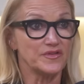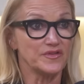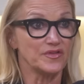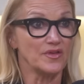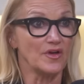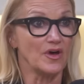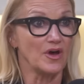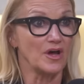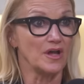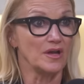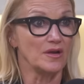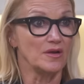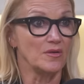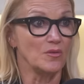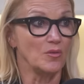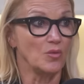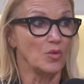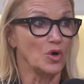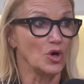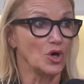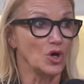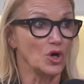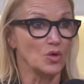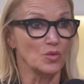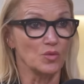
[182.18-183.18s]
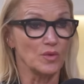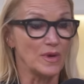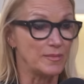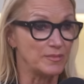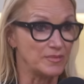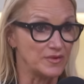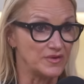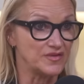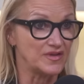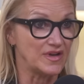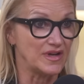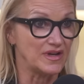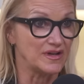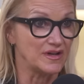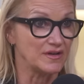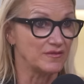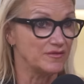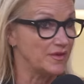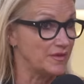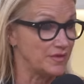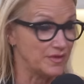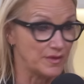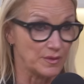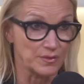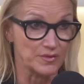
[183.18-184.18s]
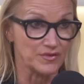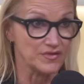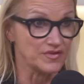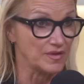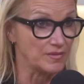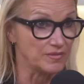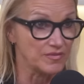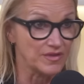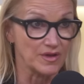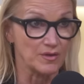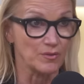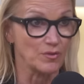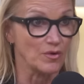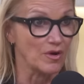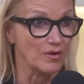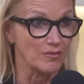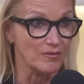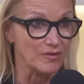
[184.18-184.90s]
thought were representative that there was something wrong